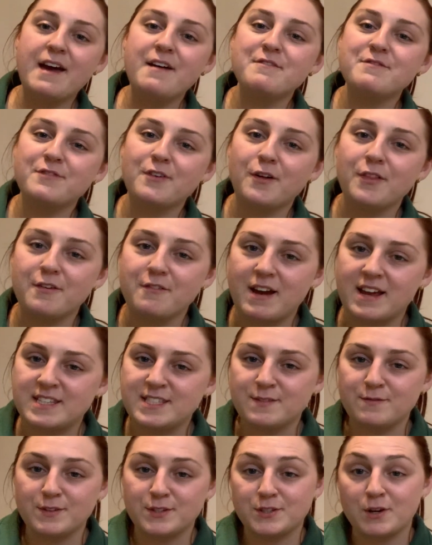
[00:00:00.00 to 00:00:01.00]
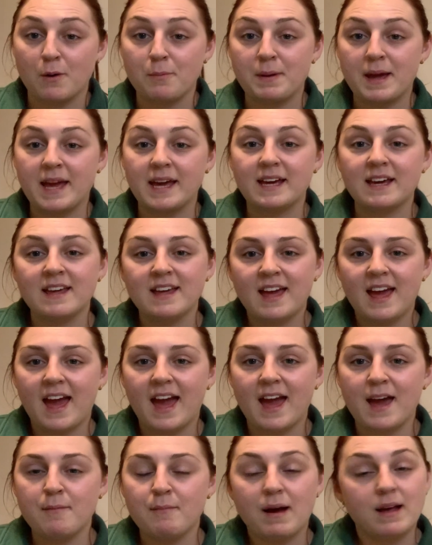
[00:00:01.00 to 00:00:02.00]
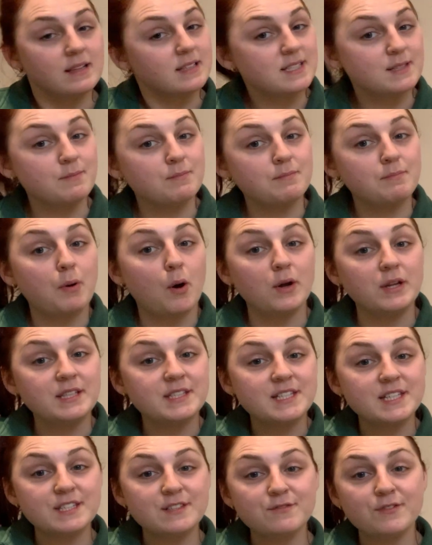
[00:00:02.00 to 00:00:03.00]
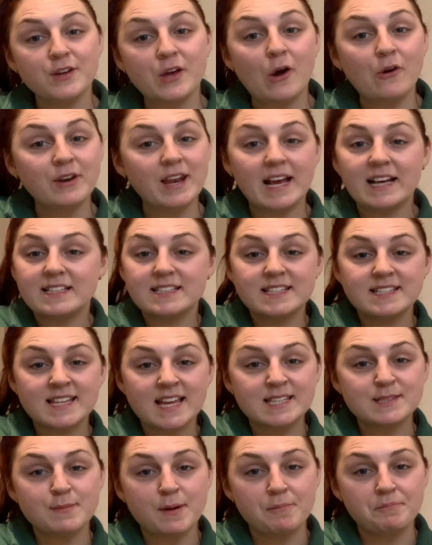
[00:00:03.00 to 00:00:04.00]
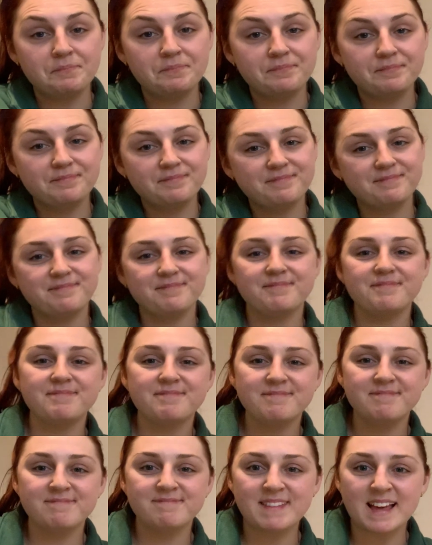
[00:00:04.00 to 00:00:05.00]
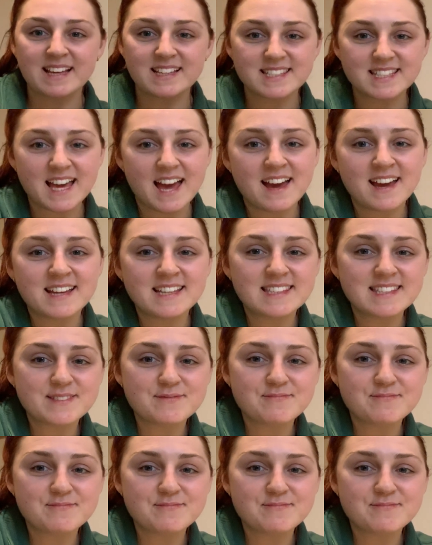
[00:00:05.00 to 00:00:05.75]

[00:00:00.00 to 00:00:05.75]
for the rest of the topic, and some pointers for your next assessment. Thanks, guys.